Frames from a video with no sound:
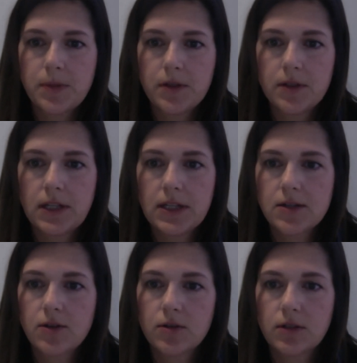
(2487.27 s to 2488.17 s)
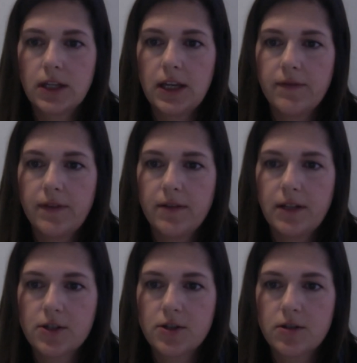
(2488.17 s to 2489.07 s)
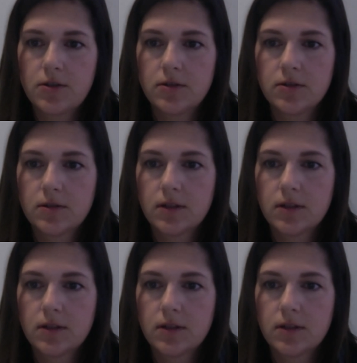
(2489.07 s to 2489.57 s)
build his early and foundational